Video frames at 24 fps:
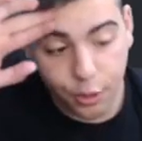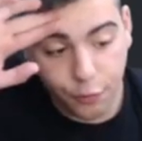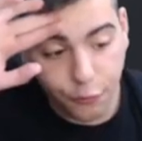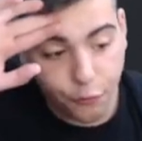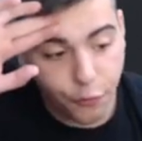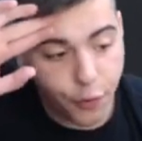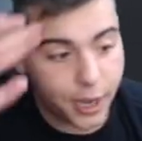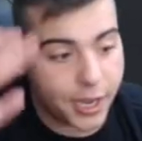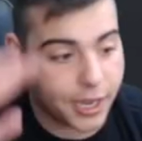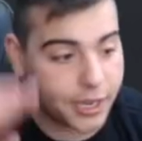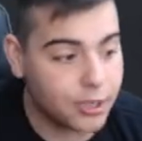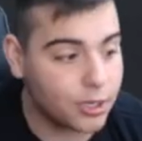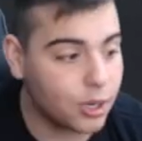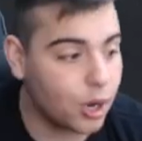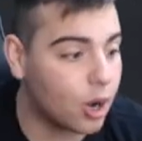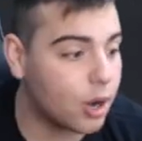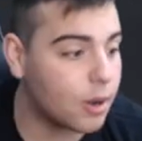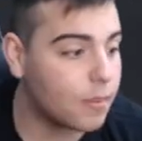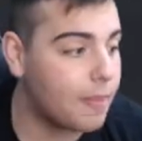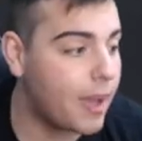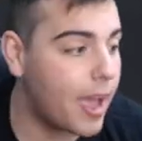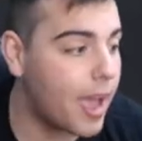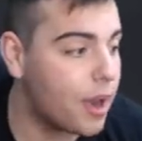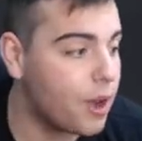a freaking
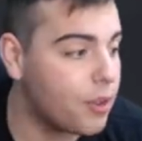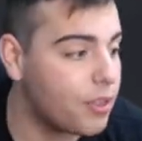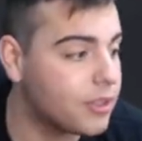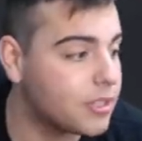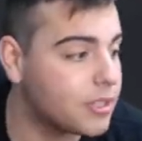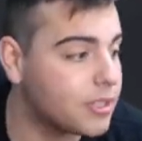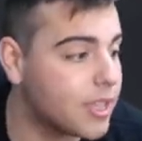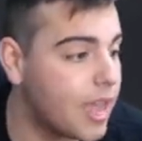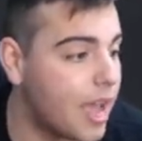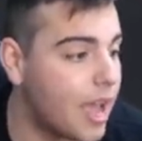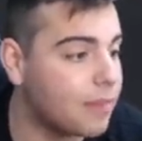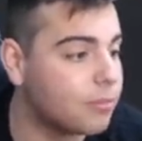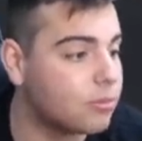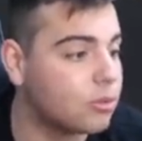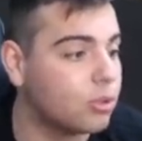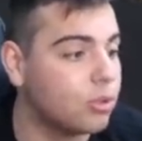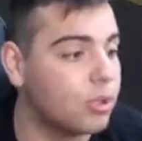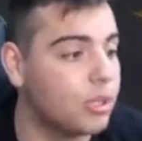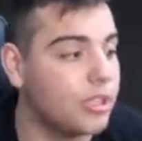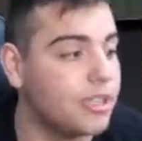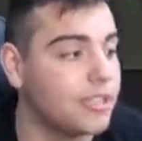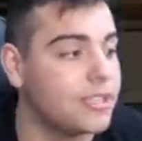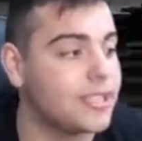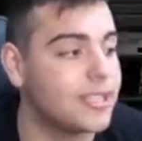Dark Matter. This is
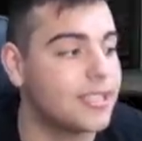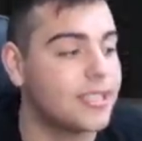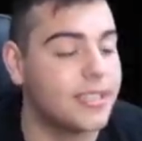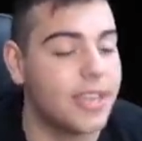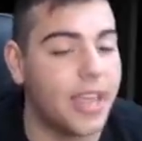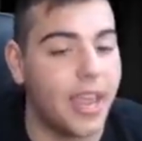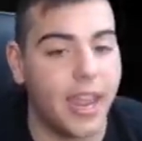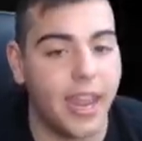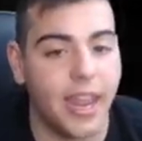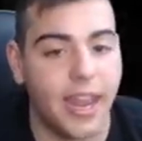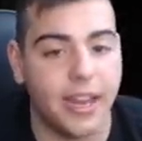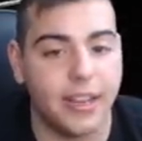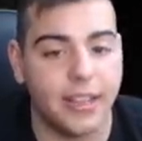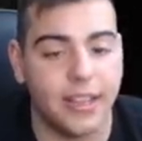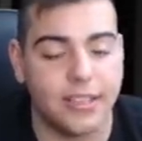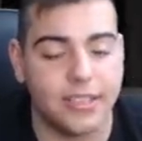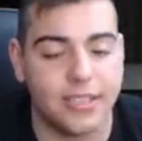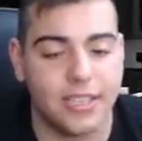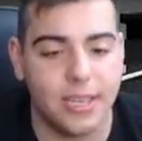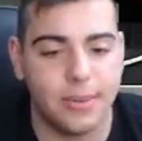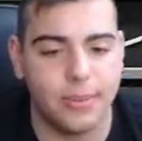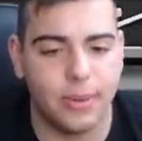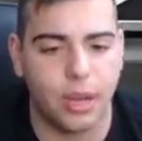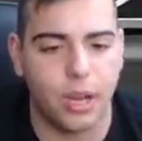absolutely insane.
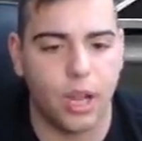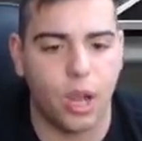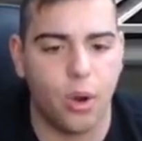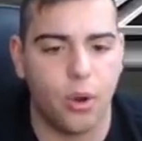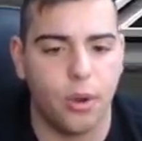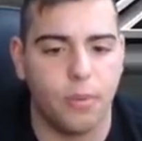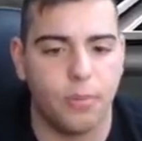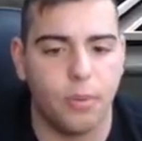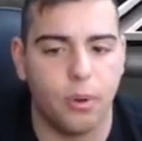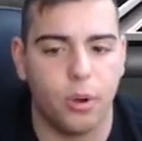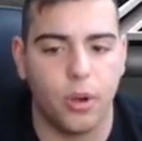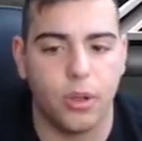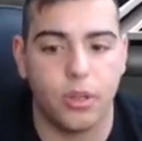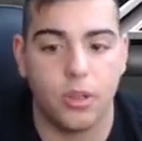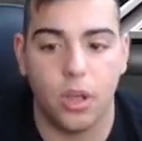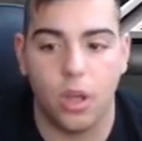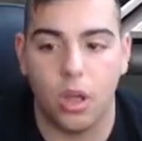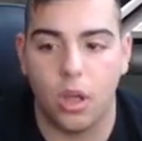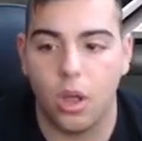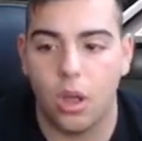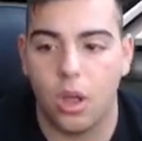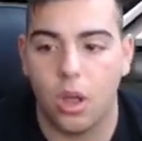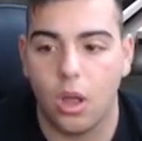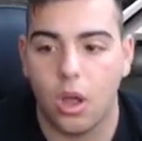Let's keep it going, boy.
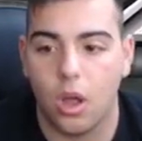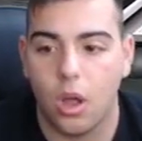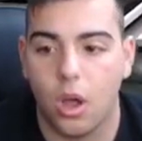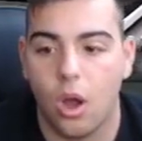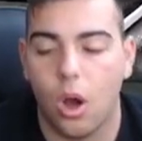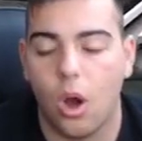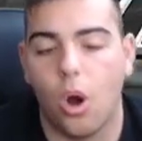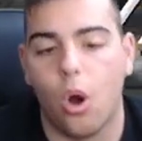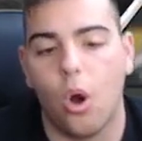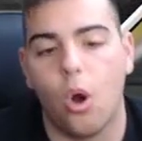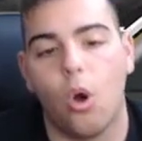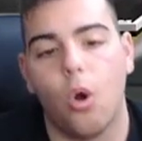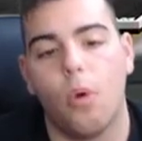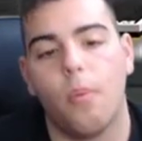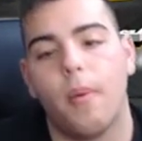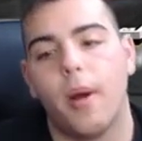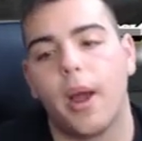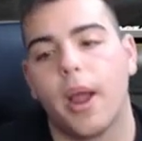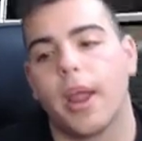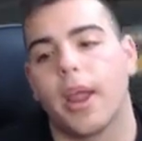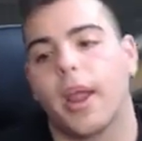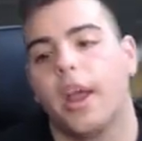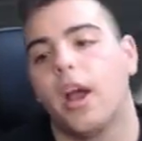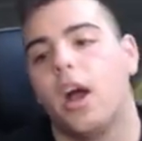Oh
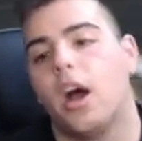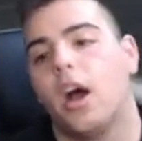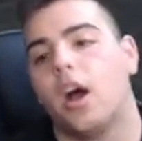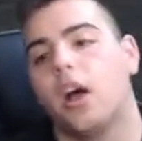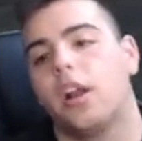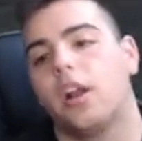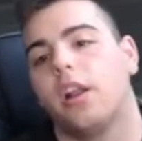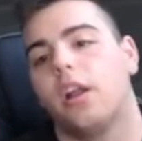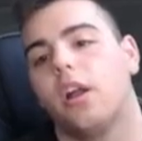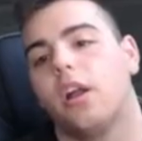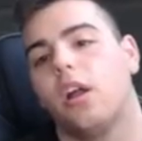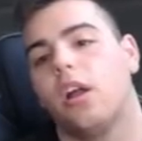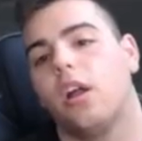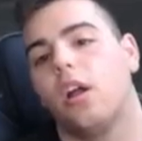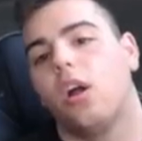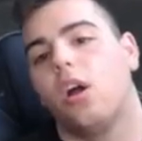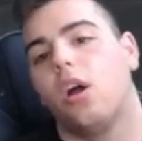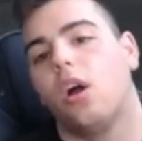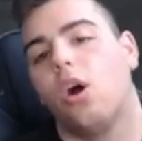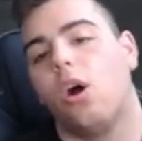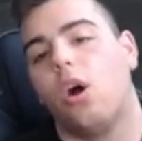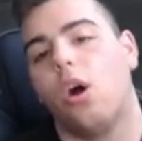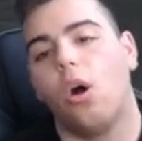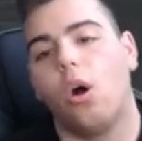my God.
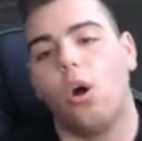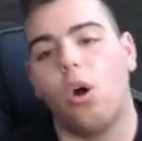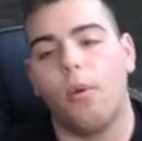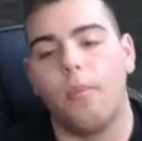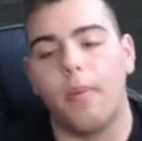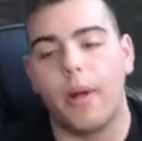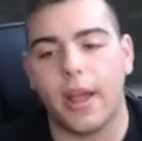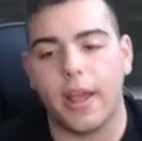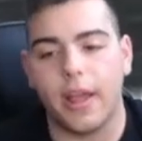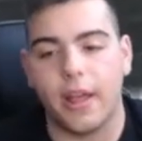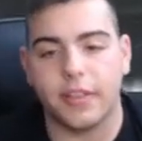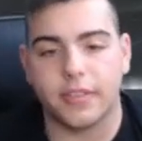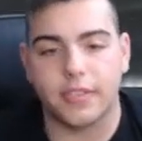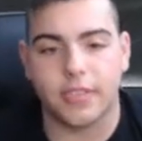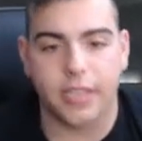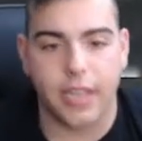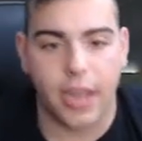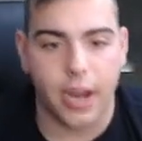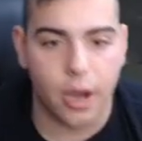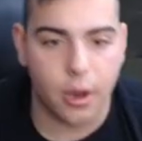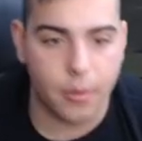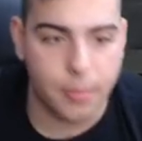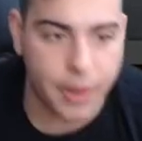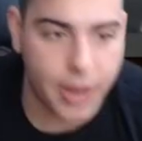Oh my, that
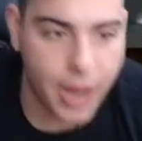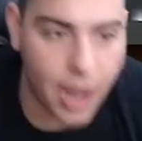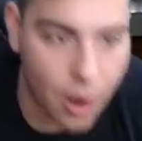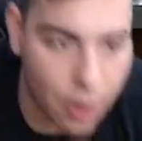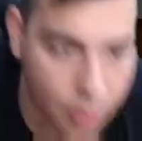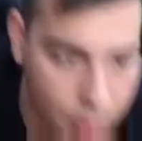scared me. I